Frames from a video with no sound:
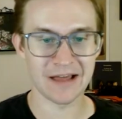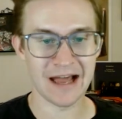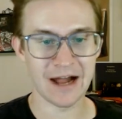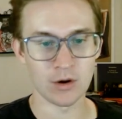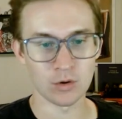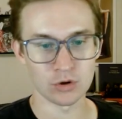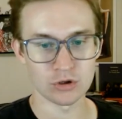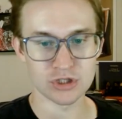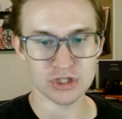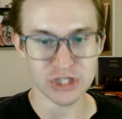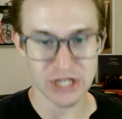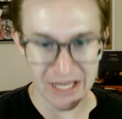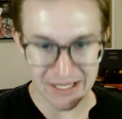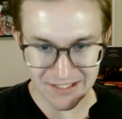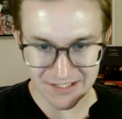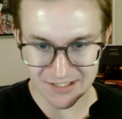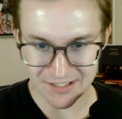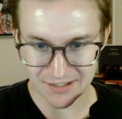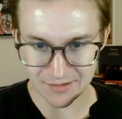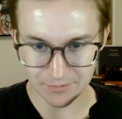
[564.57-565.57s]
our
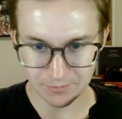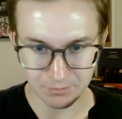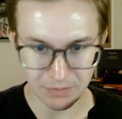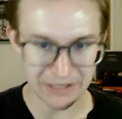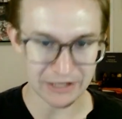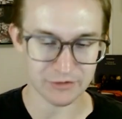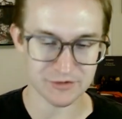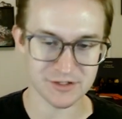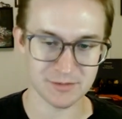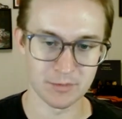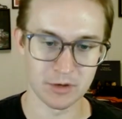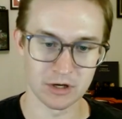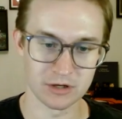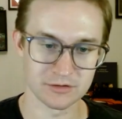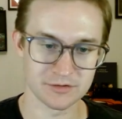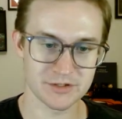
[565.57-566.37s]
chest, big or small.